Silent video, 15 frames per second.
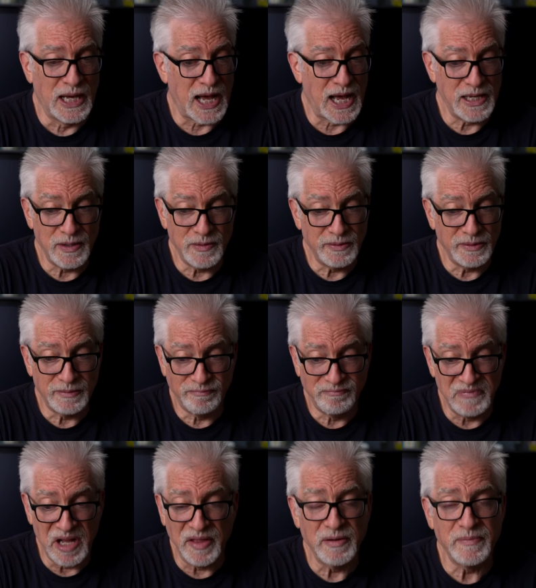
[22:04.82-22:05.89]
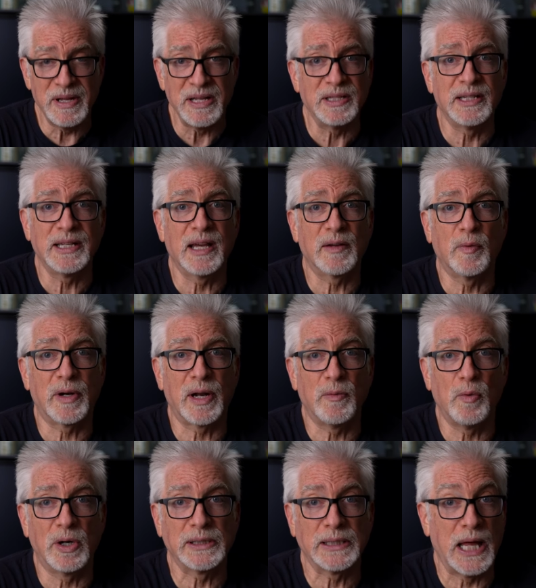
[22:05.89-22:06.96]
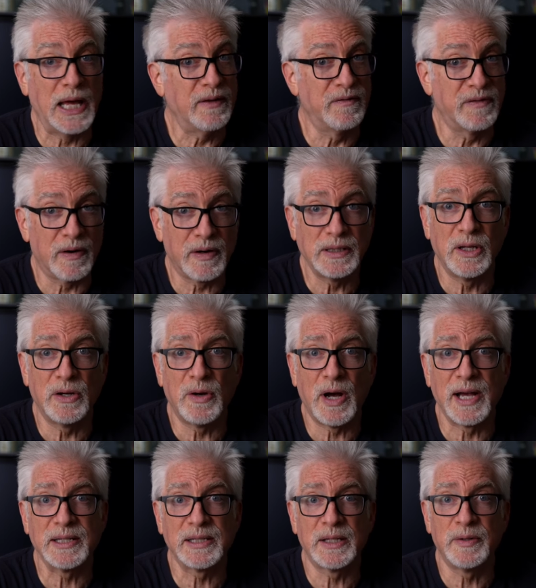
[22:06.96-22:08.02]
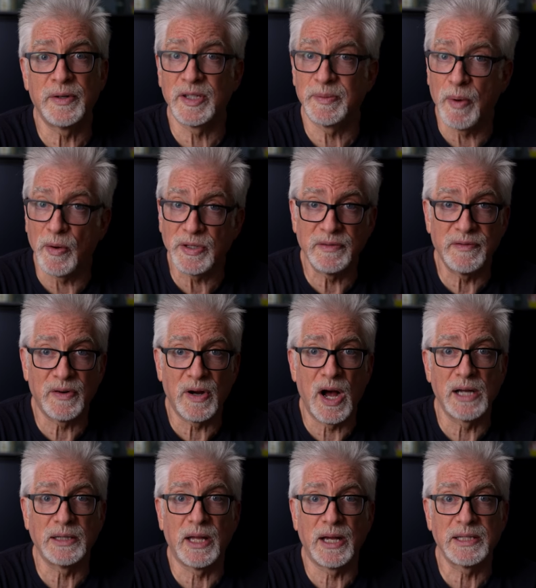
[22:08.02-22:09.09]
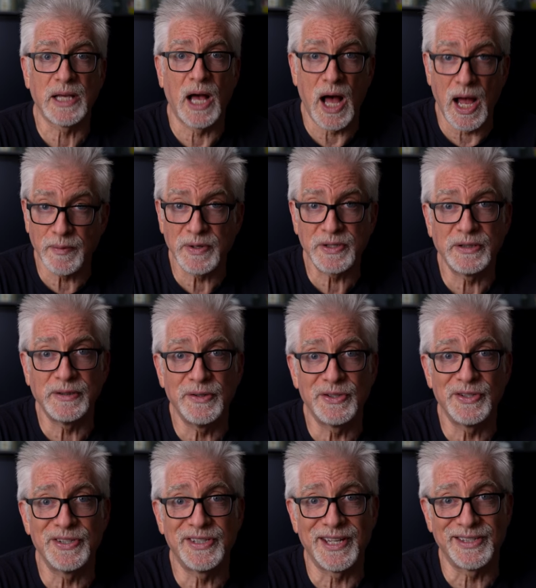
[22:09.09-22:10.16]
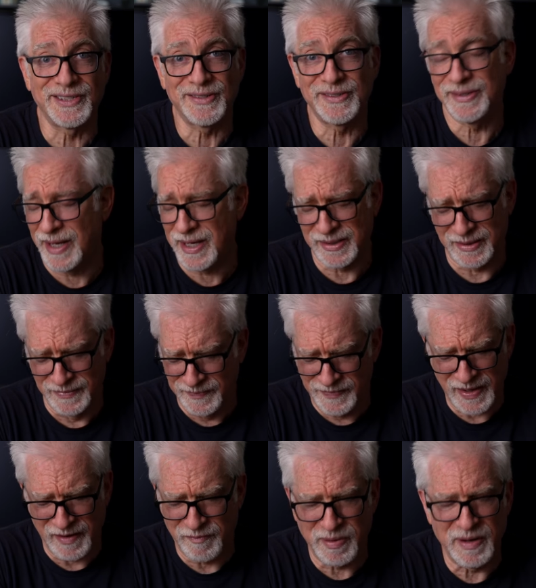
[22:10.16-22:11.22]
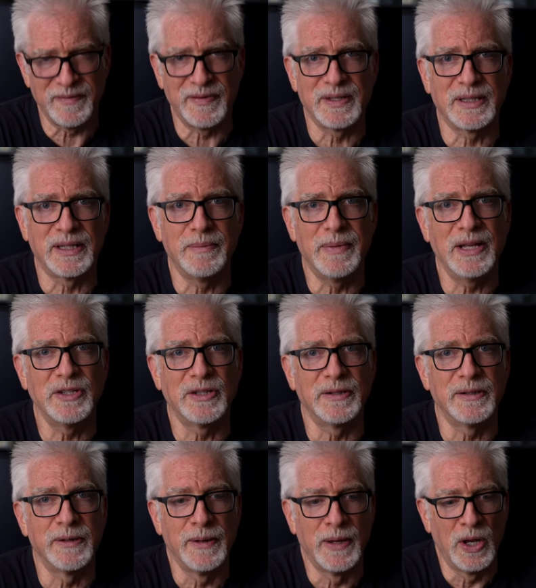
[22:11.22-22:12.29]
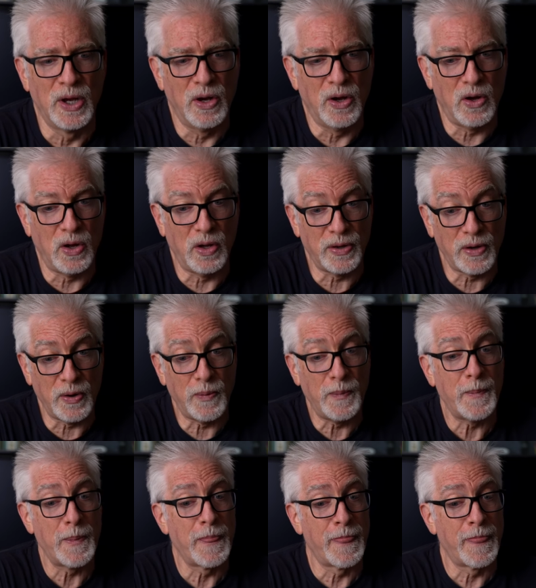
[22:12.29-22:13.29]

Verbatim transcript: I use other means to get what I want, like very low ISO, exposing for highlights, high-resolution sensors, as I've previously mentioned, although